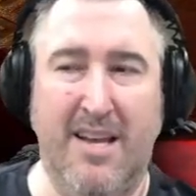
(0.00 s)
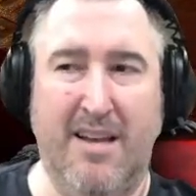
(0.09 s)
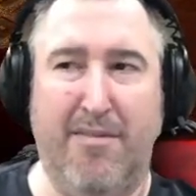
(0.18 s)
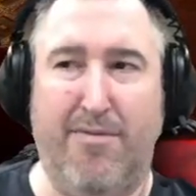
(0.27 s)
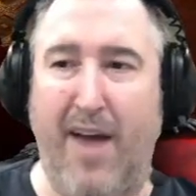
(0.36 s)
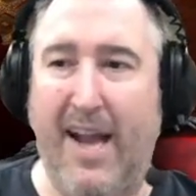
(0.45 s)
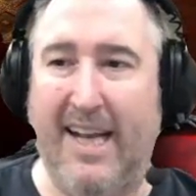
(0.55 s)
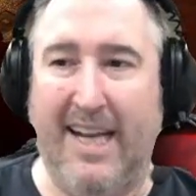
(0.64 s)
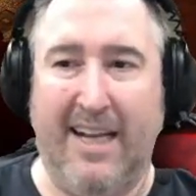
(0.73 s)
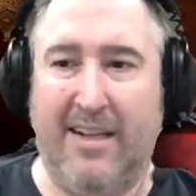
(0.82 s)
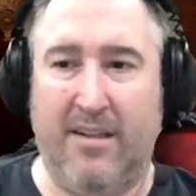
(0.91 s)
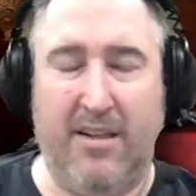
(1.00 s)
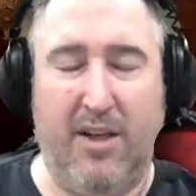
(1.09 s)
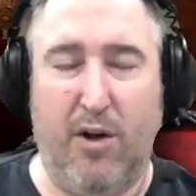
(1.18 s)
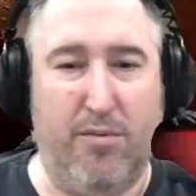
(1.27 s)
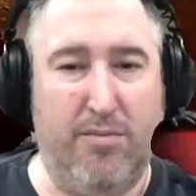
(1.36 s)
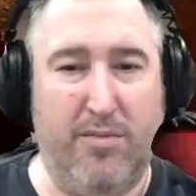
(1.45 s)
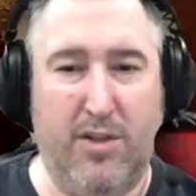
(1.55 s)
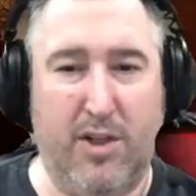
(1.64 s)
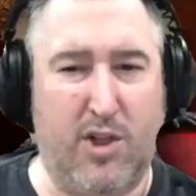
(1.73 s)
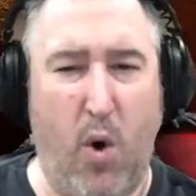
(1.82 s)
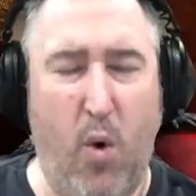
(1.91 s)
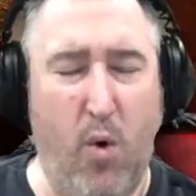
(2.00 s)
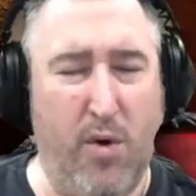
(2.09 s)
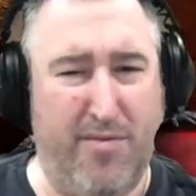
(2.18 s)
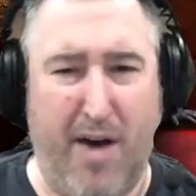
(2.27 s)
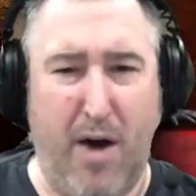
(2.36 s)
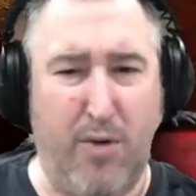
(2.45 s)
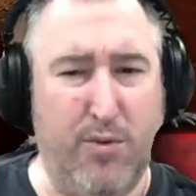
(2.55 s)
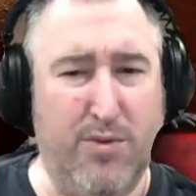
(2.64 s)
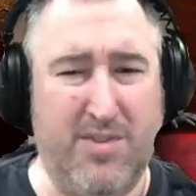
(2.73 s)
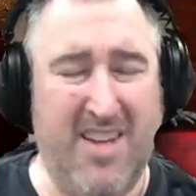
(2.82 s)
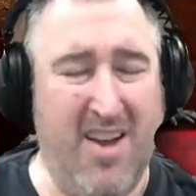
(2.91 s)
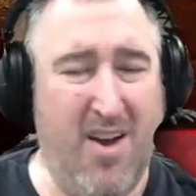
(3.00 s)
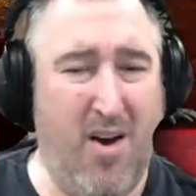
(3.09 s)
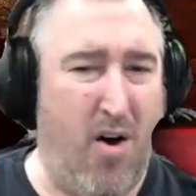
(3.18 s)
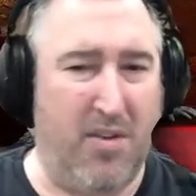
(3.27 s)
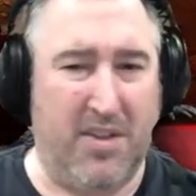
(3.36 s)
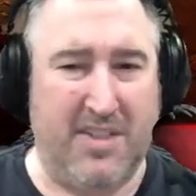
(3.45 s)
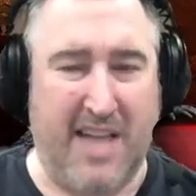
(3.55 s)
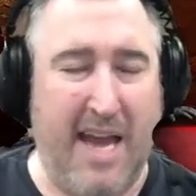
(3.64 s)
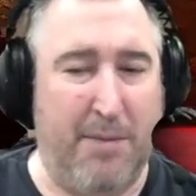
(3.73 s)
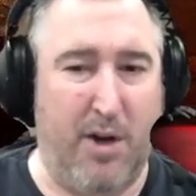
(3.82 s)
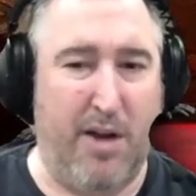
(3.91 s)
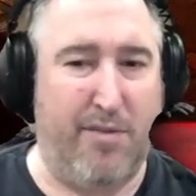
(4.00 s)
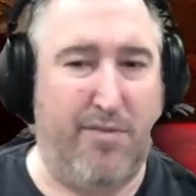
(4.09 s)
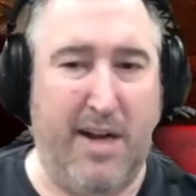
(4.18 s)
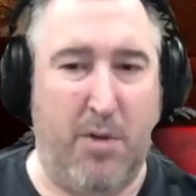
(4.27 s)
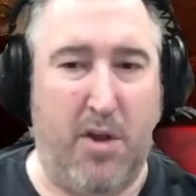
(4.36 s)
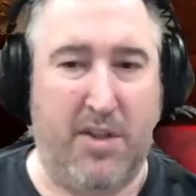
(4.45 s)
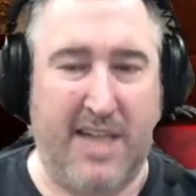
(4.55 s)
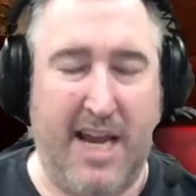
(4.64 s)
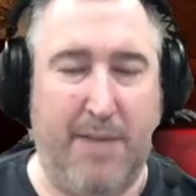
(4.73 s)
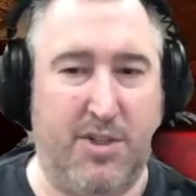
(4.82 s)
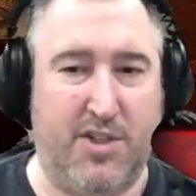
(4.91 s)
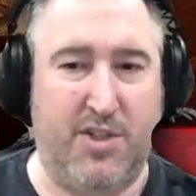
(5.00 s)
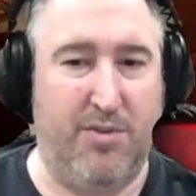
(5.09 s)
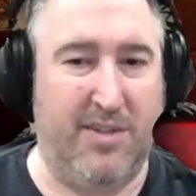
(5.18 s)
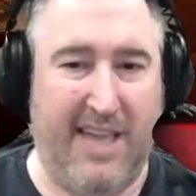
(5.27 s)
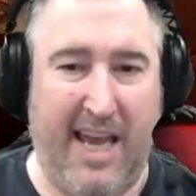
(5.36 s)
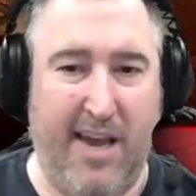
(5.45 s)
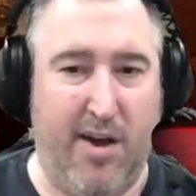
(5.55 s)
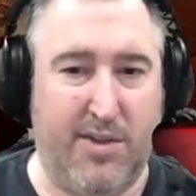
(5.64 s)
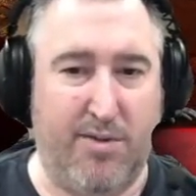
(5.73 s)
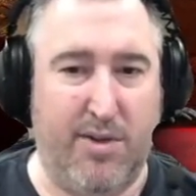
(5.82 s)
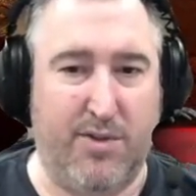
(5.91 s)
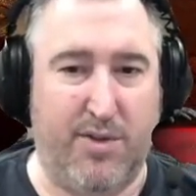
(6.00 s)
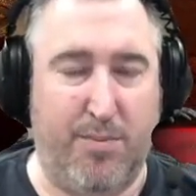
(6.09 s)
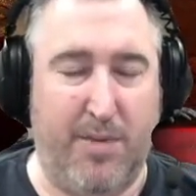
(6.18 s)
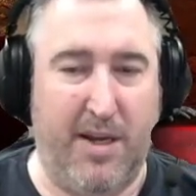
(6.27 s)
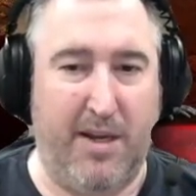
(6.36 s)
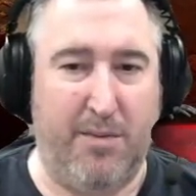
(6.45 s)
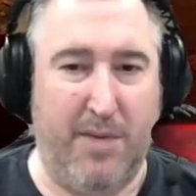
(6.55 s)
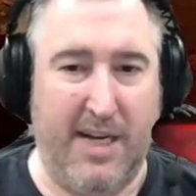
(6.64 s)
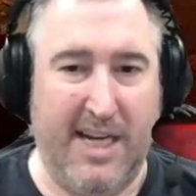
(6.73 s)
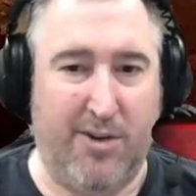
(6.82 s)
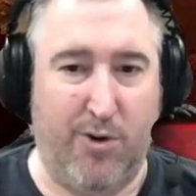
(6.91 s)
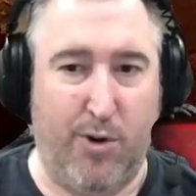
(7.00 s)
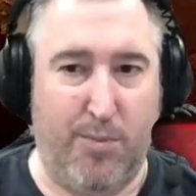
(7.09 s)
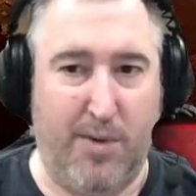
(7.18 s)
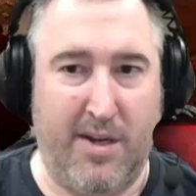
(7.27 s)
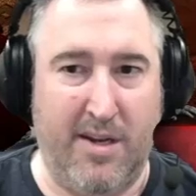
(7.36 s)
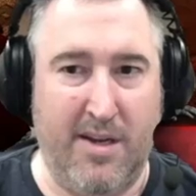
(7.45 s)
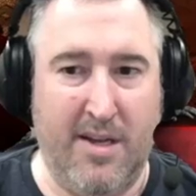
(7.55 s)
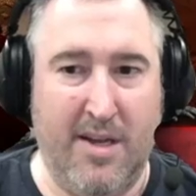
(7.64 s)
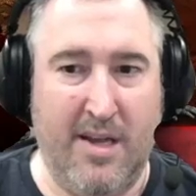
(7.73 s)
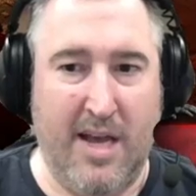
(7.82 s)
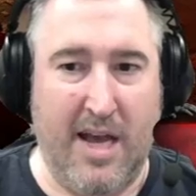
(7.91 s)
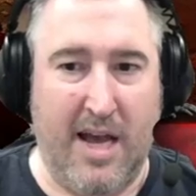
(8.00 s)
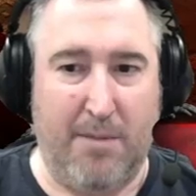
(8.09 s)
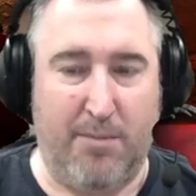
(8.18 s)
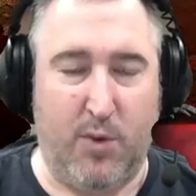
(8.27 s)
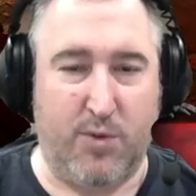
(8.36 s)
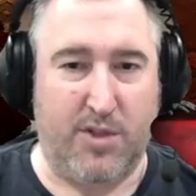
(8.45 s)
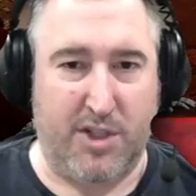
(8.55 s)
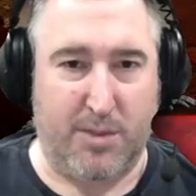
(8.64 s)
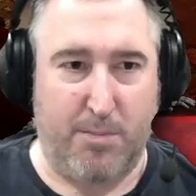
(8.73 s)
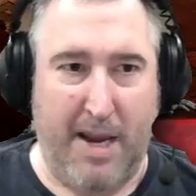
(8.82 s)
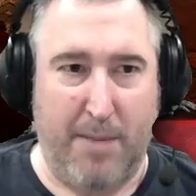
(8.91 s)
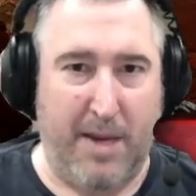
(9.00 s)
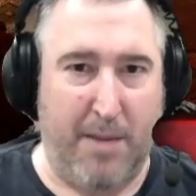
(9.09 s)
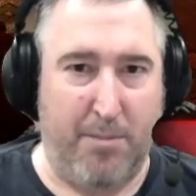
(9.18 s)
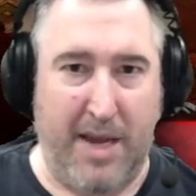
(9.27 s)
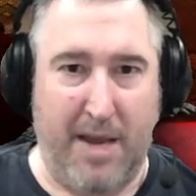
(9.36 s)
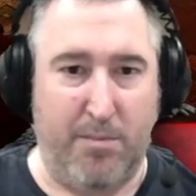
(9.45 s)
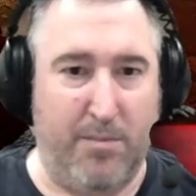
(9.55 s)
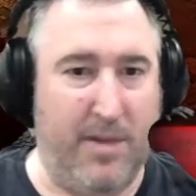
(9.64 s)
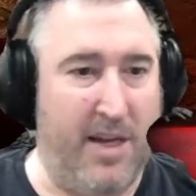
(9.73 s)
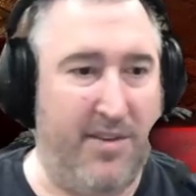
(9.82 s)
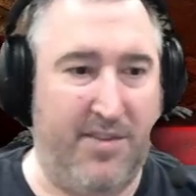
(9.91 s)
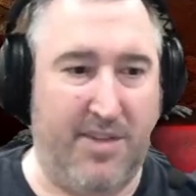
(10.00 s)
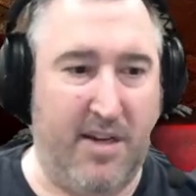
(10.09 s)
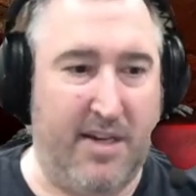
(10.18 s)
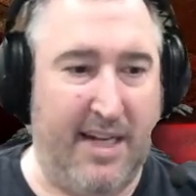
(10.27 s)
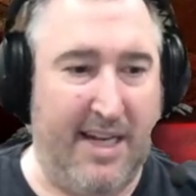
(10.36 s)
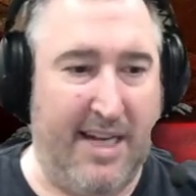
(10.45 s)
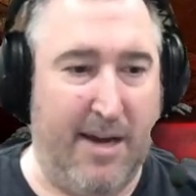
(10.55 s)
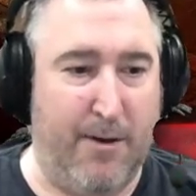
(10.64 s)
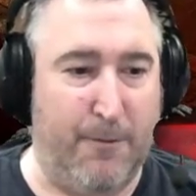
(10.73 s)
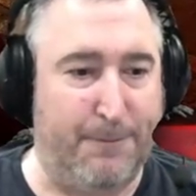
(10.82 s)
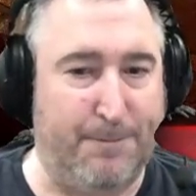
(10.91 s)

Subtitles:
finding, you know, code and foul runes all the time. You know, I'd find them all the time just doing chaos runs with my Necro, but those are just bam, bam, bam, and done. And now